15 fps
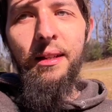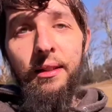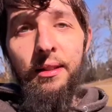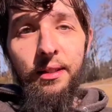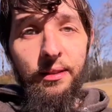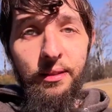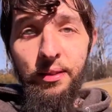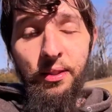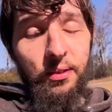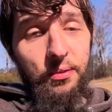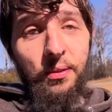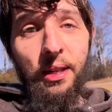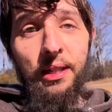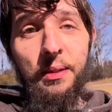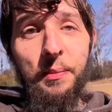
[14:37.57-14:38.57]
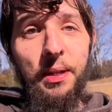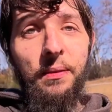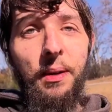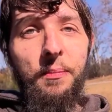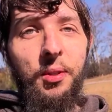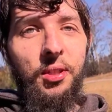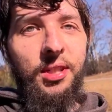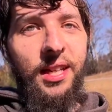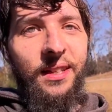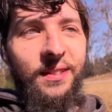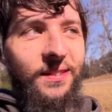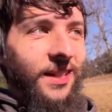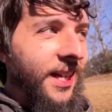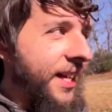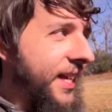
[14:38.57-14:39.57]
just subscribe to my Rumble channel.